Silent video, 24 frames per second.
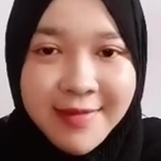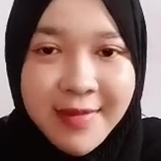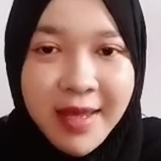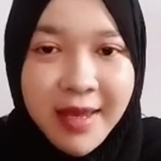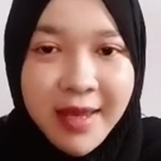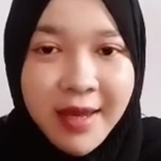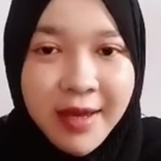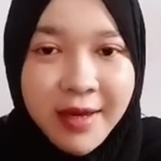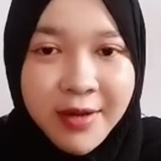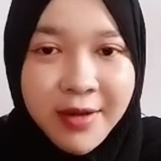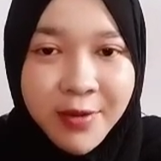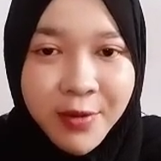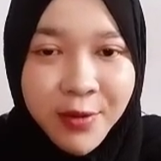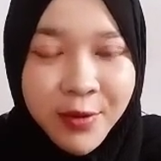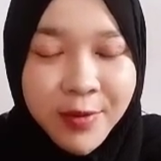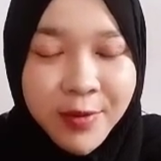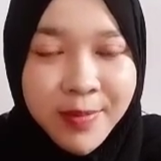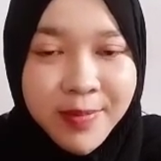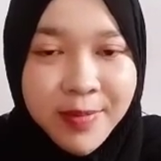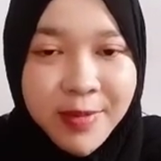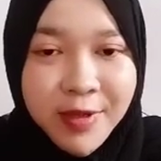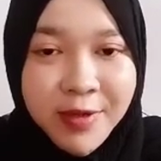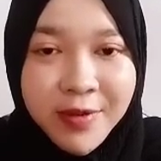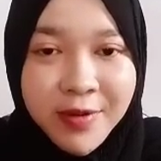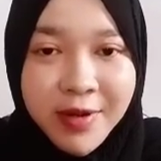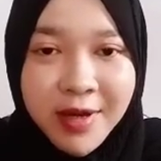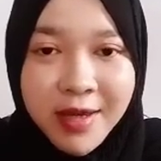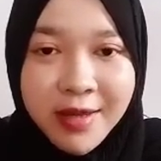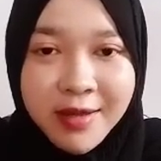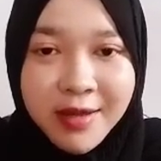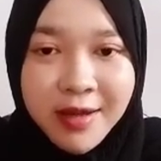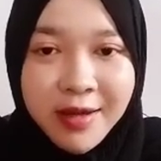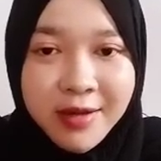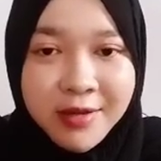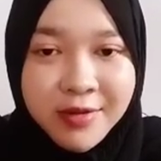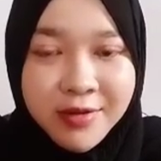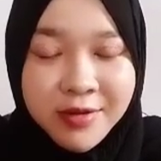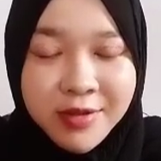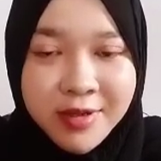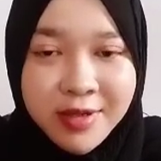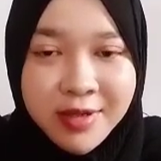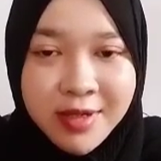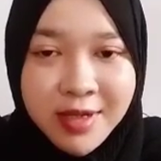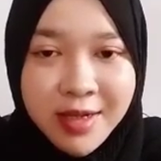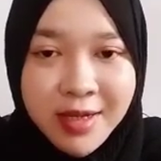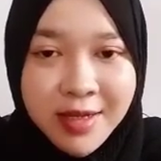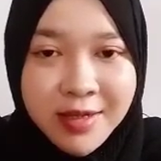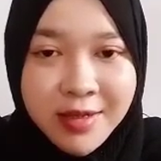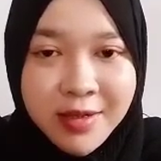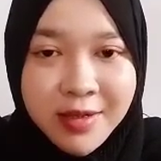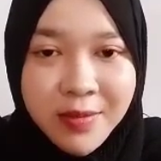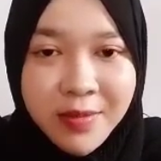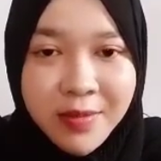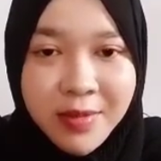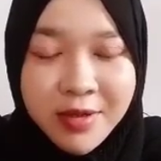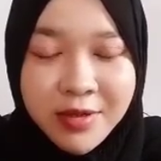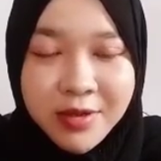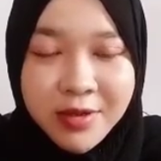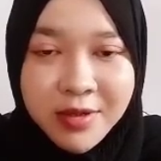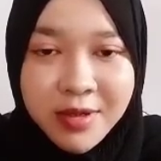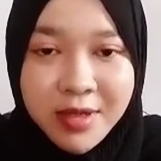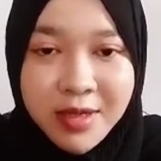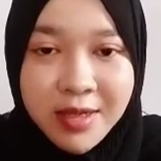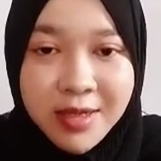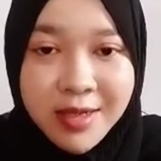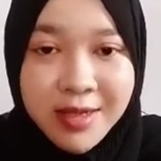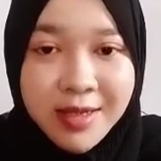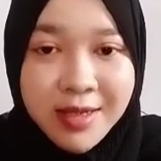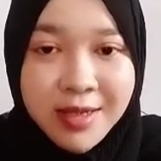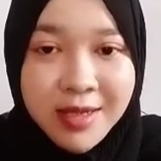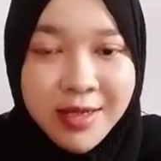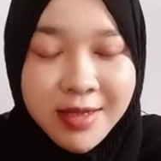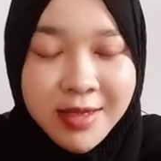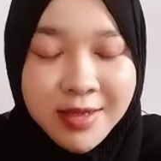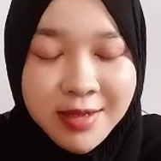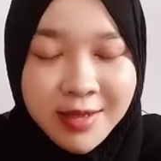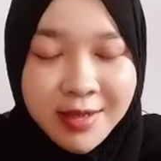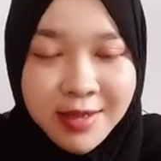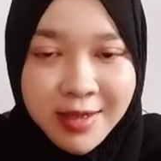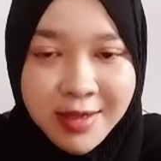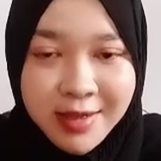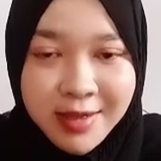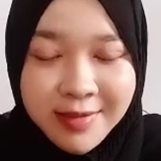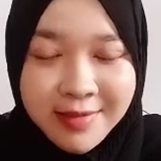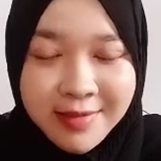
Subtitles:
I hope you can understand the material easily.